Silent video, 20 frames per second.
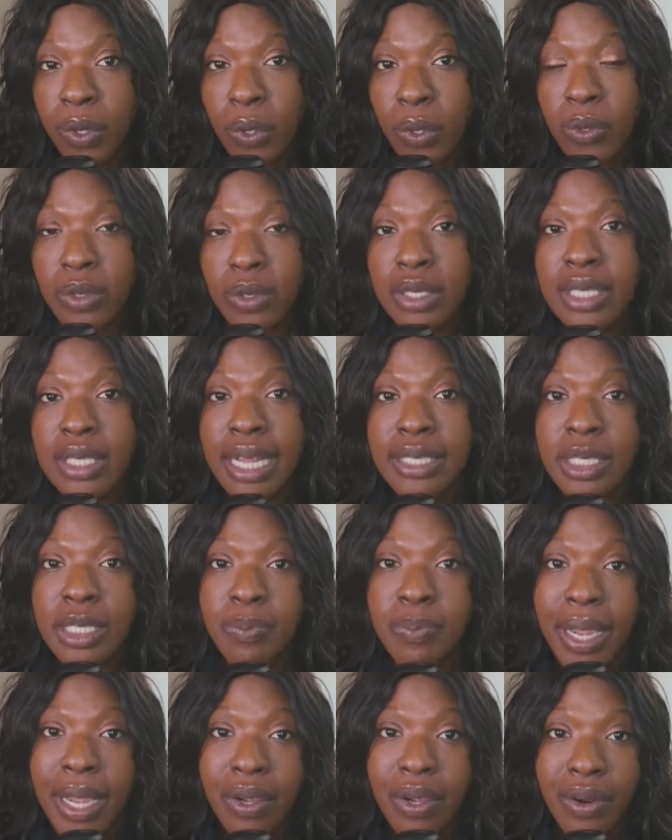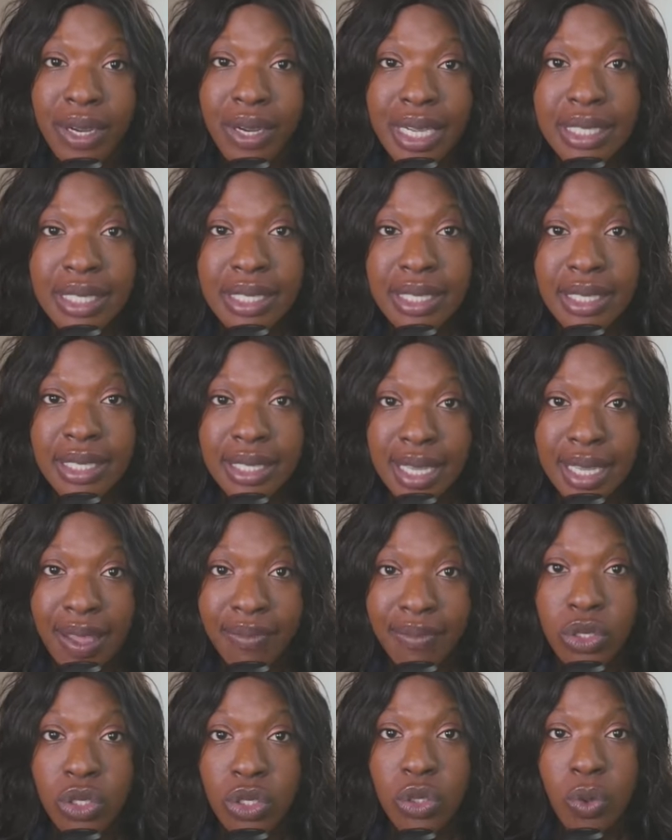foods that spike our insulin
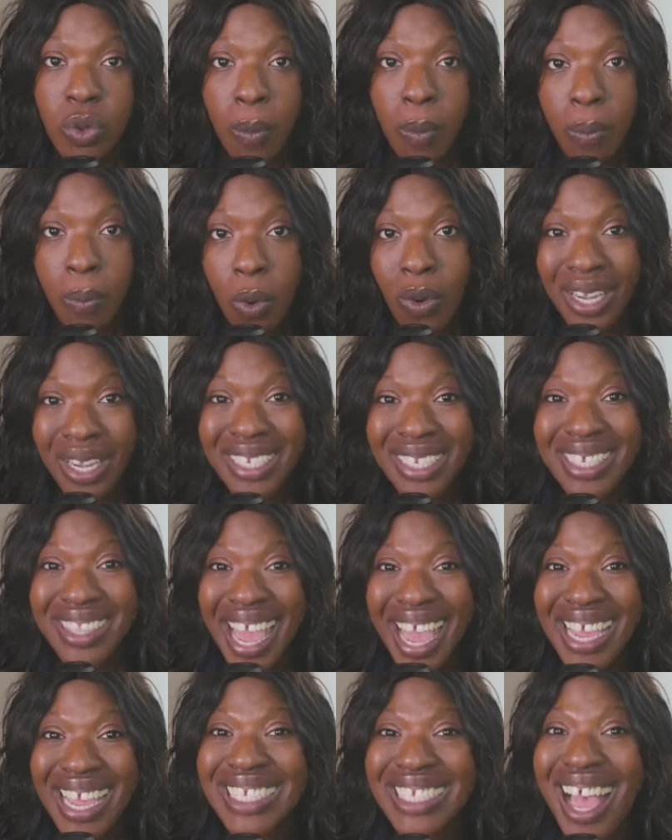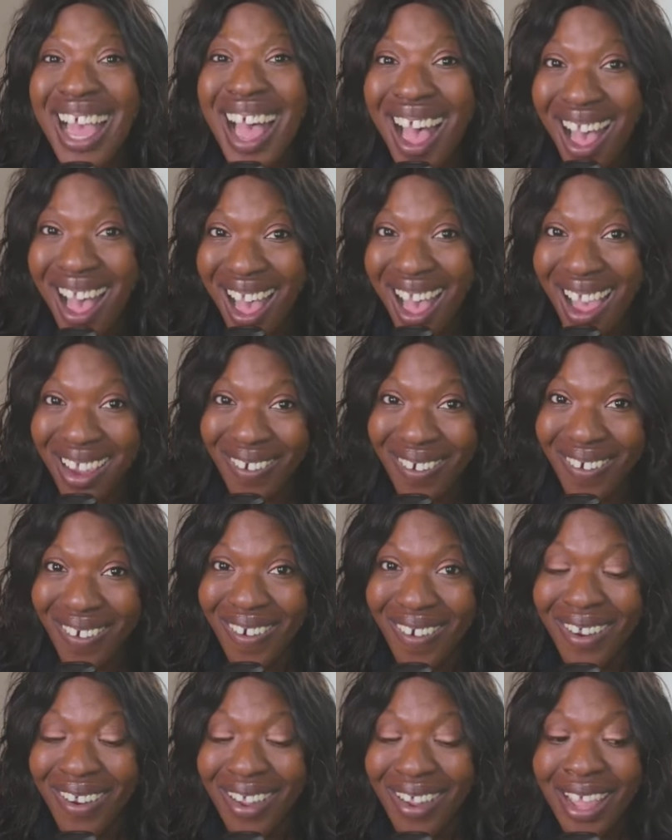levels to a point that is
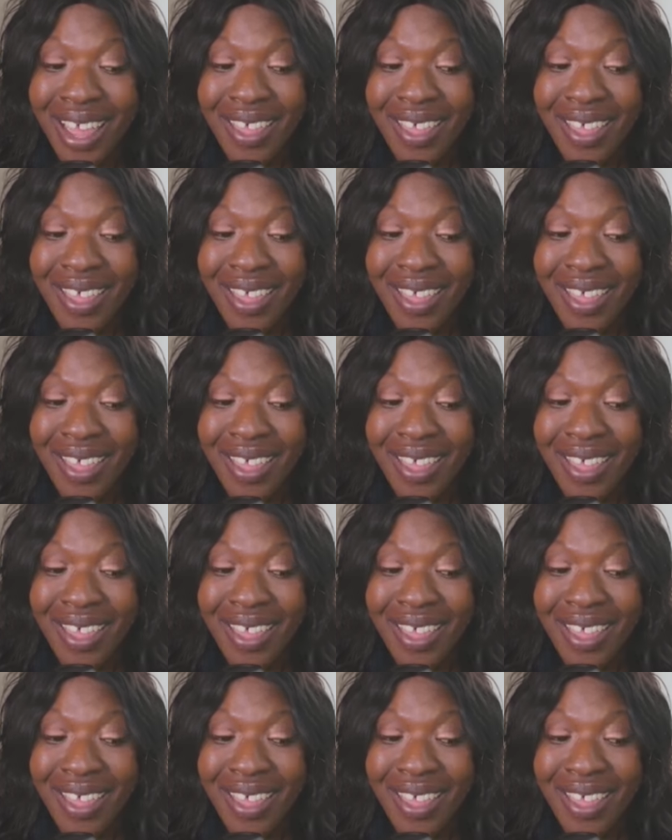higher